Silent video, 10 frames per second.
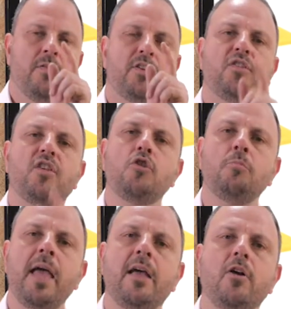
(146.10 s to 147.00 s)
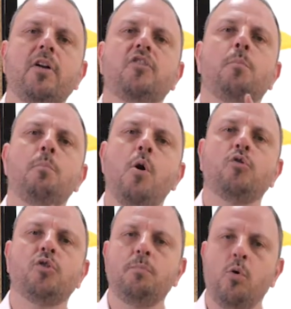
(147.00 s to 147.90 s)
The decision maker is the
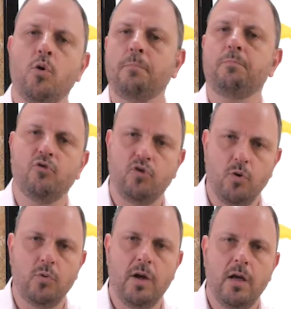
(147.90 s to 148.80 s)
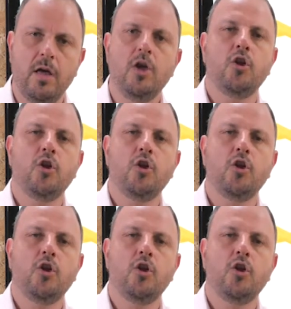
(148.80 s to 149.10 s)
most important persona